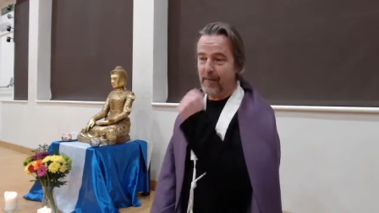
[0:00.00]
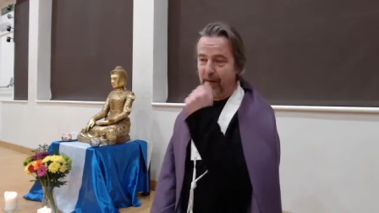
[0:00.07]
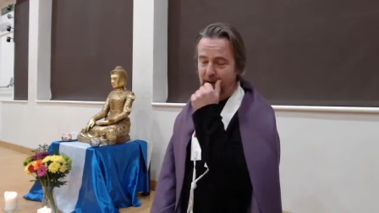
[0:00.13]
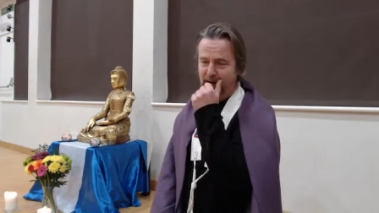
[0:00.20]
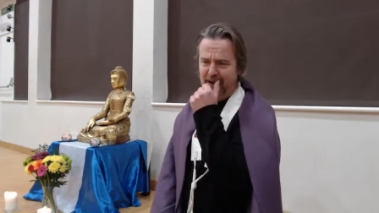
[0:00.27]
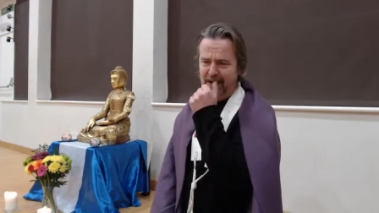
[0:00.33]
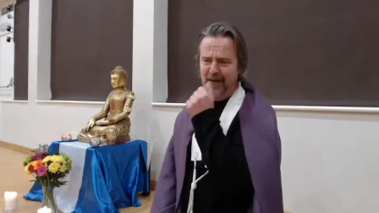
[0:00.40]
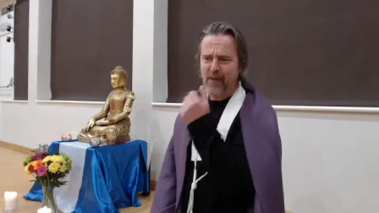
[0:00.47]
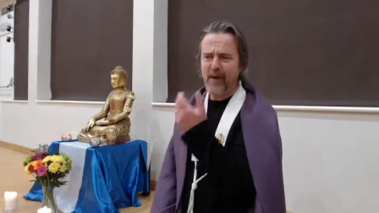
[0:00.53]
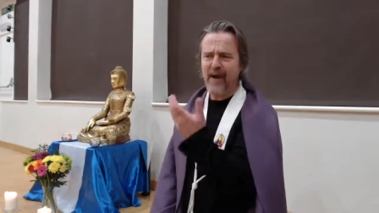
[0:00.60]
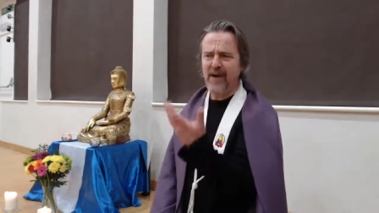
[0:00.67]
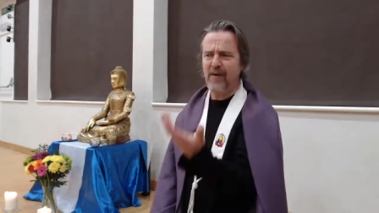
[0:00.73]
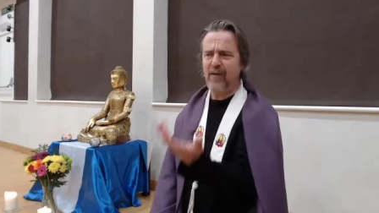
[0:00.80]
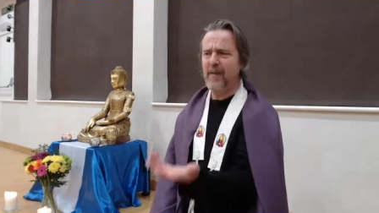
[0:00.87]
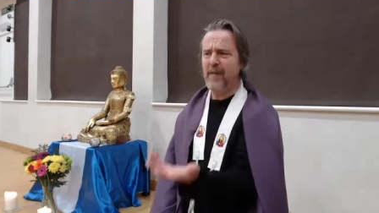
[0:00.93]
In a way,
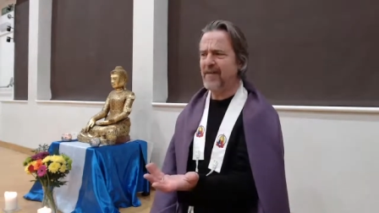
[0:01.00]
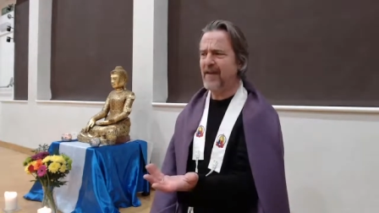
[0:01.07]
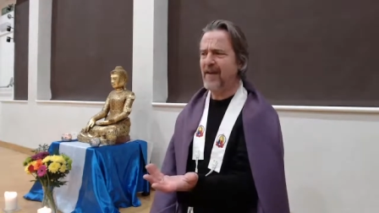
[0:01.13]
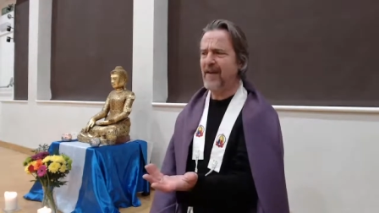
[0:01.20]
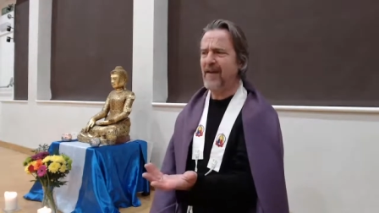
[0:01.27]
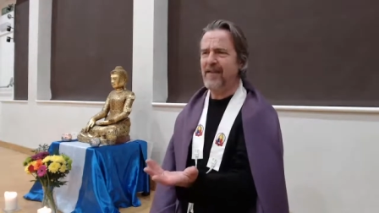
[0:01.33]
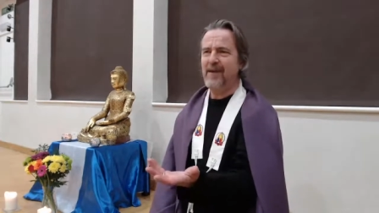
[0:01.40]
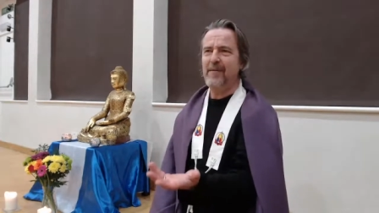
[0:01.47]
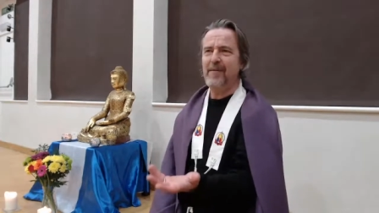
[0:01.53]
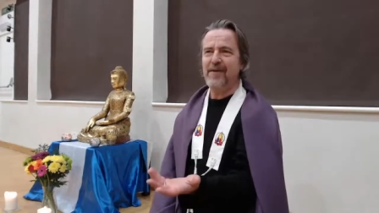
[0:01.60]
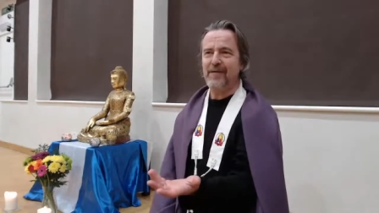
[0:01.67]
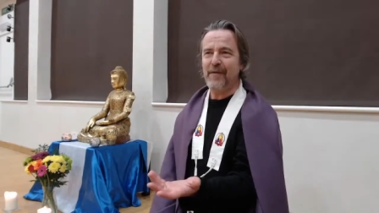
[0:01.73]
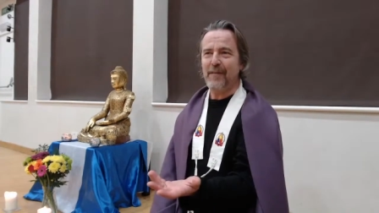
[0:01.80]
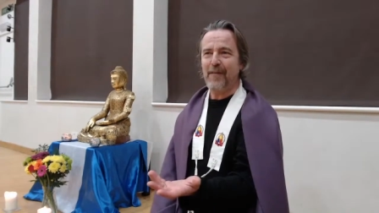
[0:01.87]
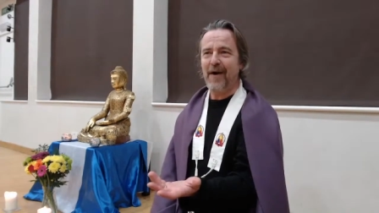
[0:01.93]
almost the image of
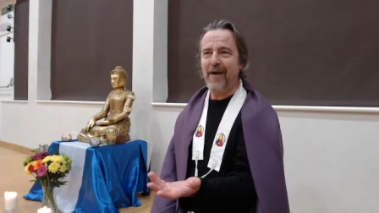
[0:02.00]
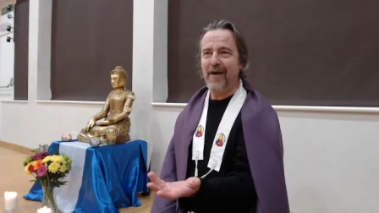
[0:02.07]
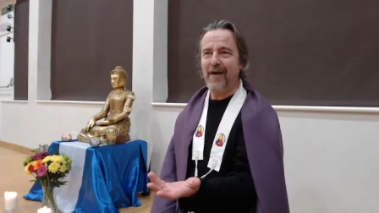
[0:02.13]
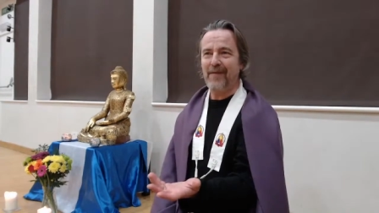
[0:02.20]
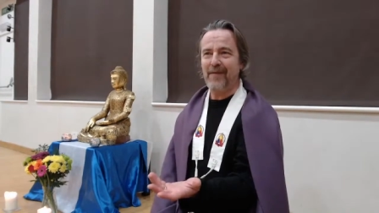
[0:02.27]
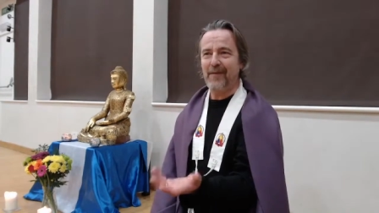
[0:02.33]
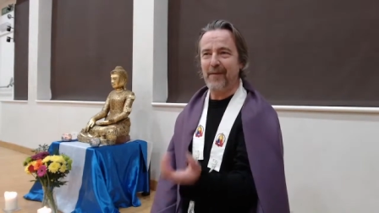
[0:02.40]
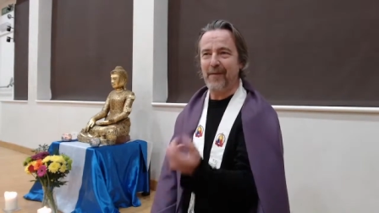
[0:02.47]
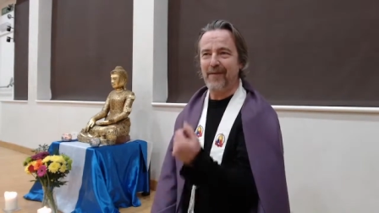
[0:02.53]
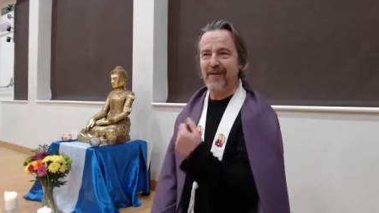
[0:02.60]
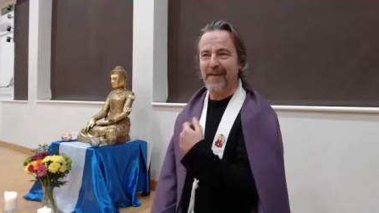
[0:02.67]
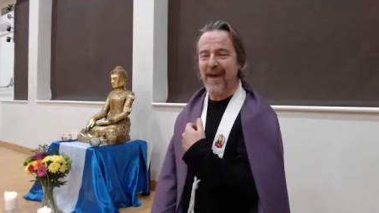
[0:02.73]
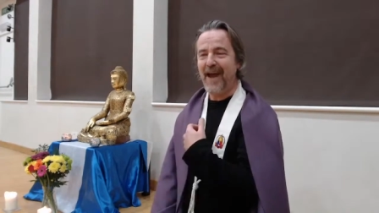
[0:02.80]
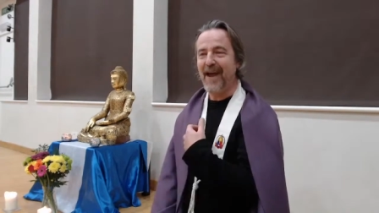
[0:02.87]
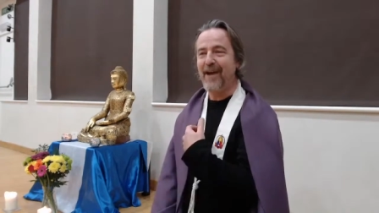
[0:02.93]
a path is almost
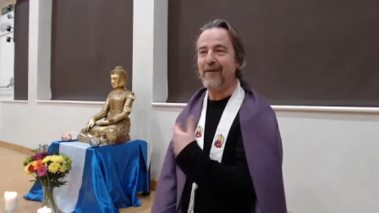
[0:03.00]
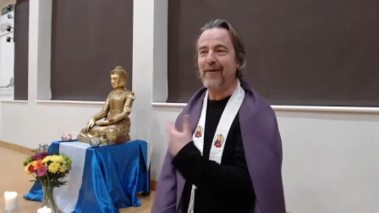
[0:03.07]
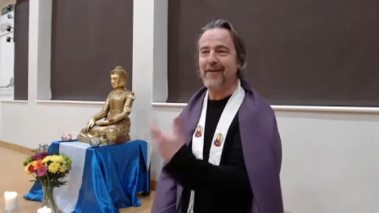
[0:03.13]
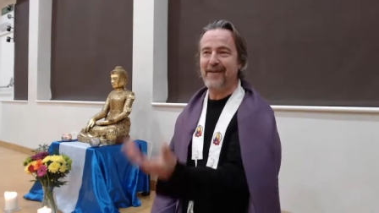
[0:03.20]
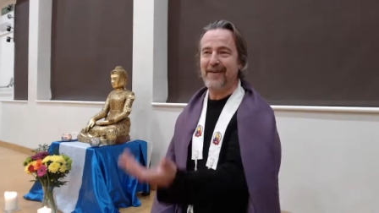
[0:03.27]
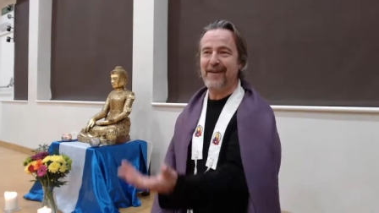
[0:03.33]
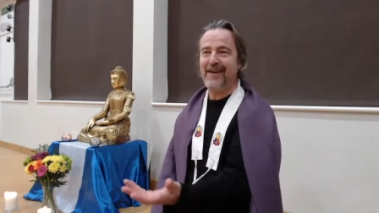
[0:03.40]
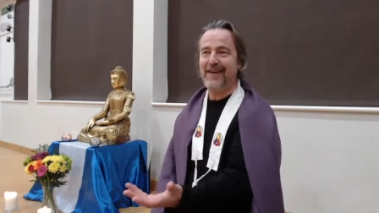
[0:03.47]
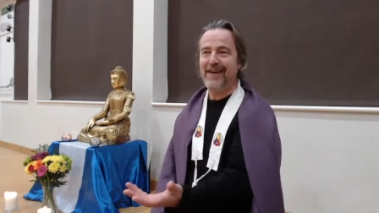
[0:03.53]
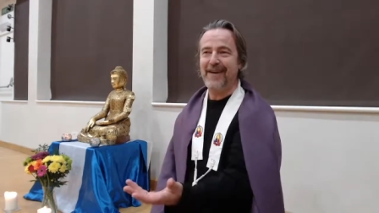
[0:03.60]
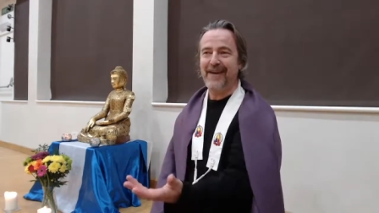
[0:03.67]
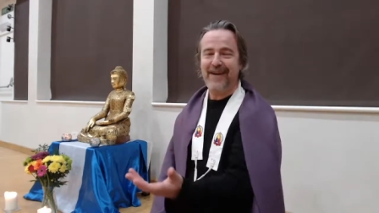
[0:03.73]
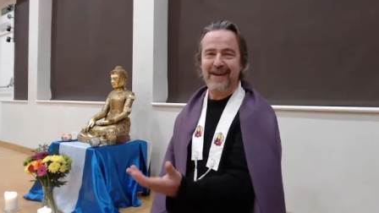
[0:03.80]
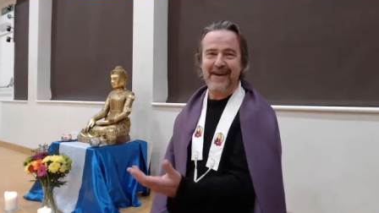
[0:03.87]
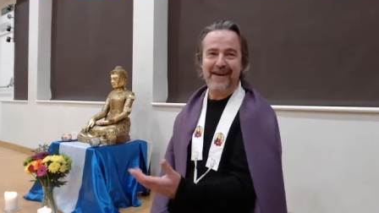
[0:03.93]
inherent in
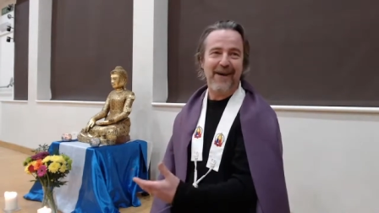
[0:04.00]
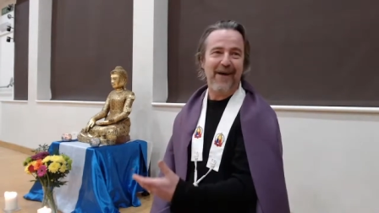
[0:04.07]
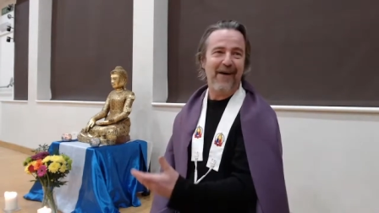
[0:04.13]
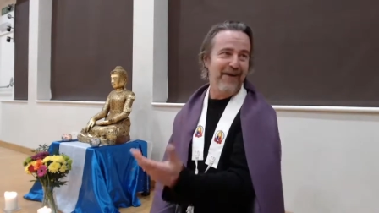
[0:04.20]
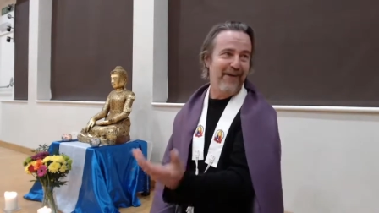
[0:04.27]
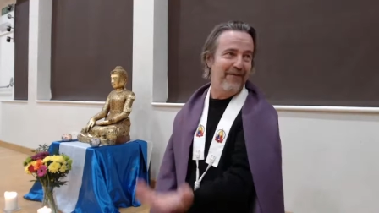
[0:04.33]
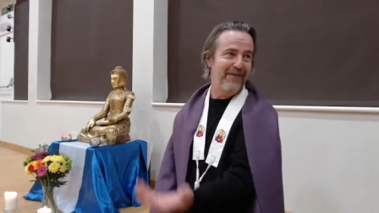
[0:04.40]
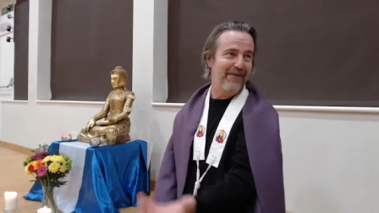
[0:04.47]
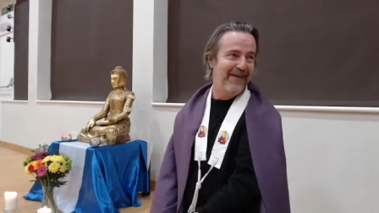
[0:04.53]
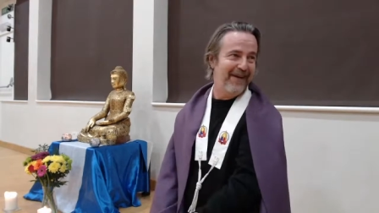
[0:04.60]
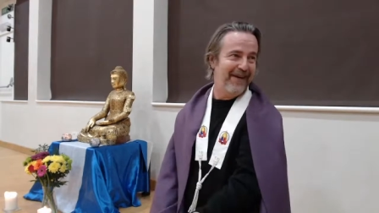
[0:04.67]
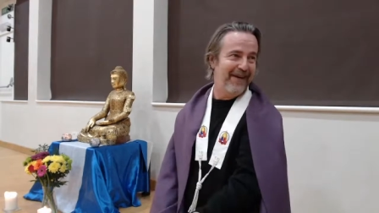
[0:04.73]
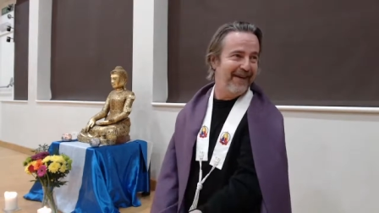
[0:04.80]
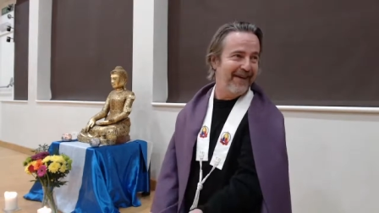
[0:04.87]
life, isn't it?